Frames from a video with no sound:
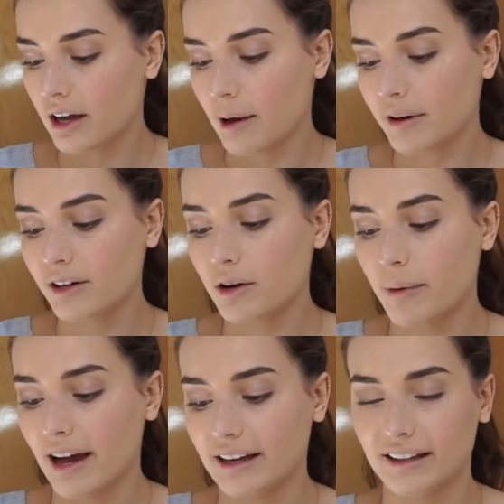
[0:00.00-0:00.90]
I'm going to go
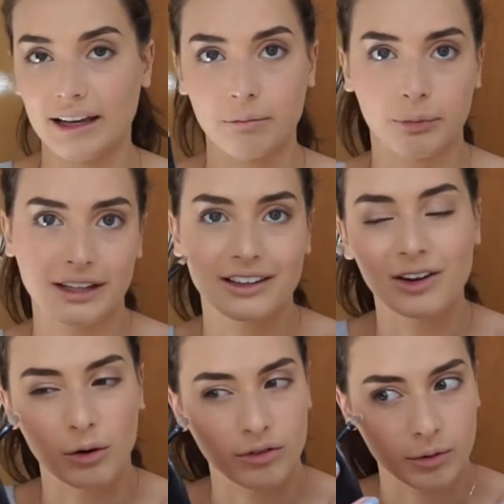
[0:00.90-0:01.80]
back and like blend
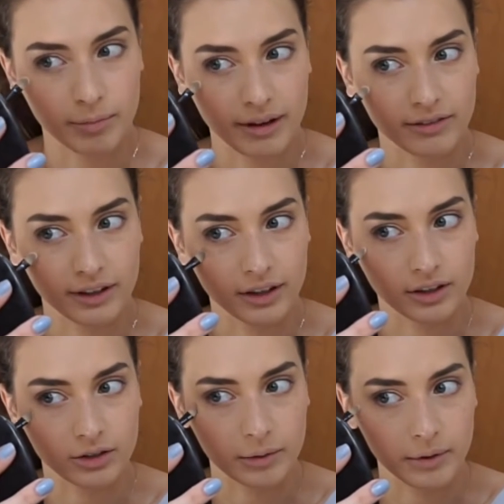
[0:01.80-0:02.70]
it over with my
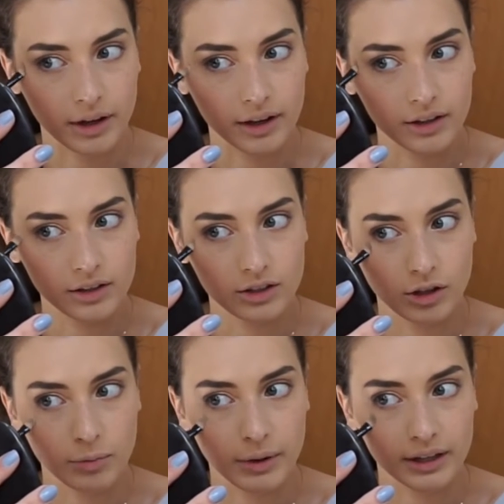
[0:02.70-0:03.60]
finger so I'm not
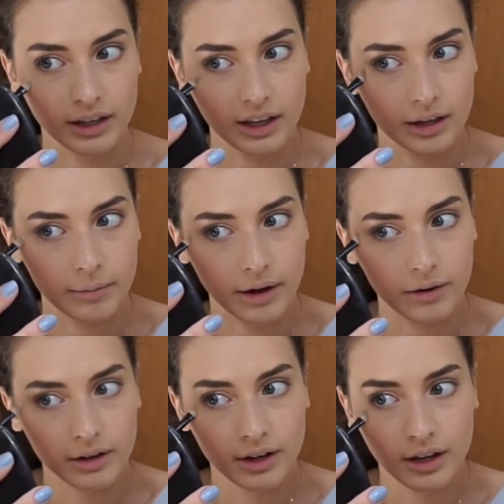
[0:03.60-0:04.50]
too picky
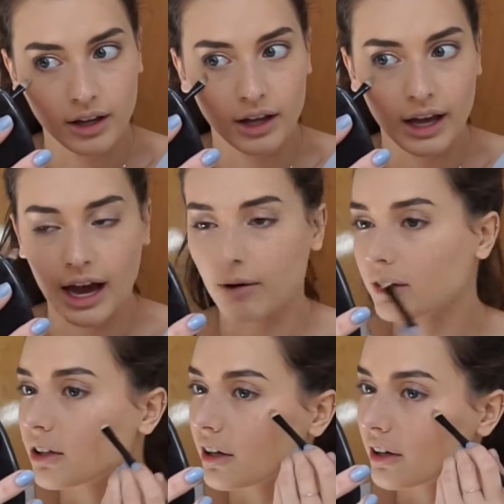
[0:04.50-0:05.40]
about how
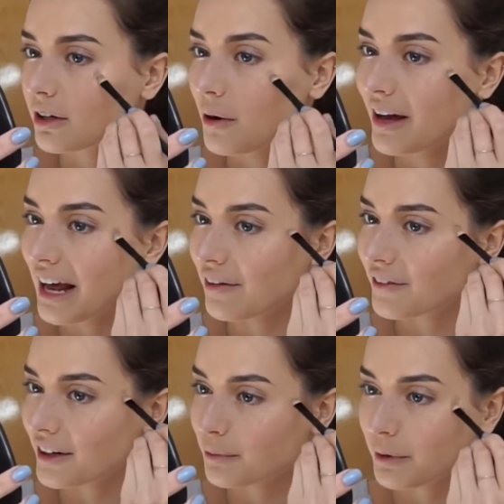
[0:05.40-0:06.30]
it looks when I
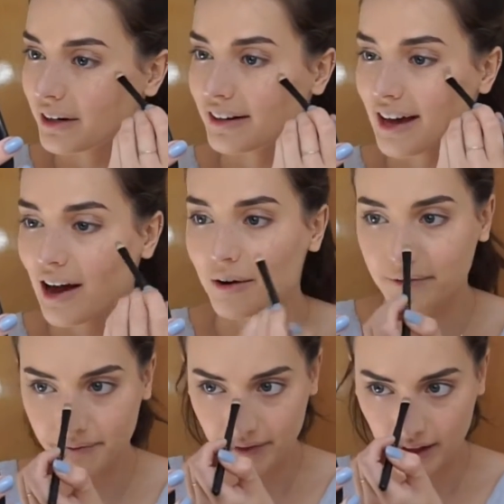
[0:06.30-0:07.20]
first put it
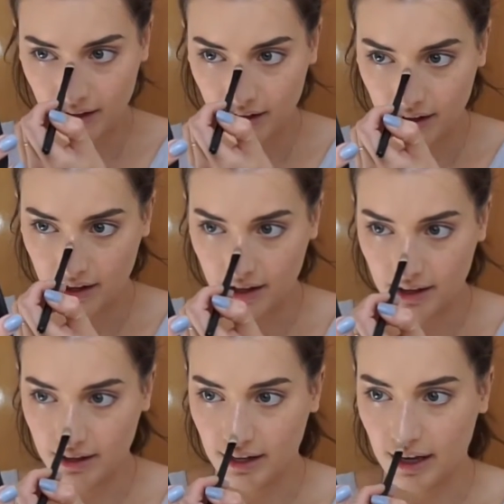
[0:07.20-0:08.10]
down.
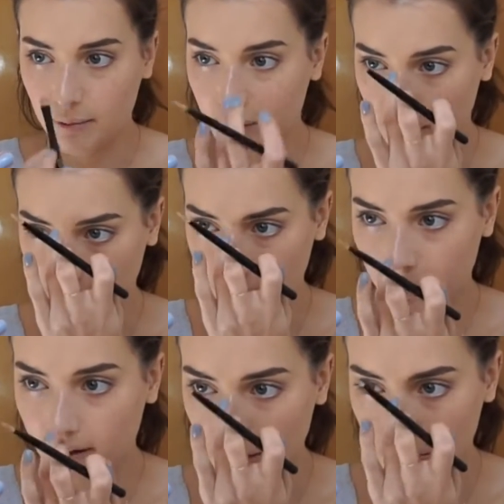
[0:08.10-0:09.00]
And then I put a little
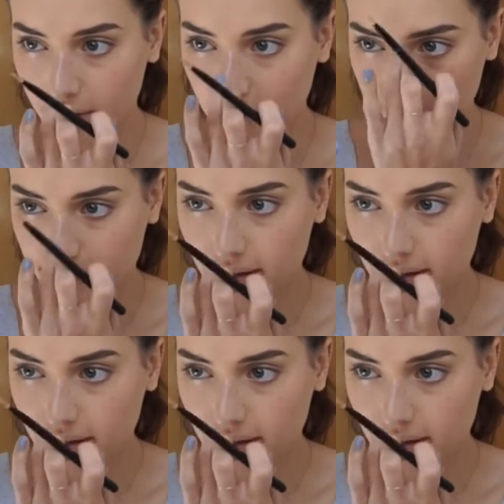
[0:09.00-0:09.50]
bit on the bridge of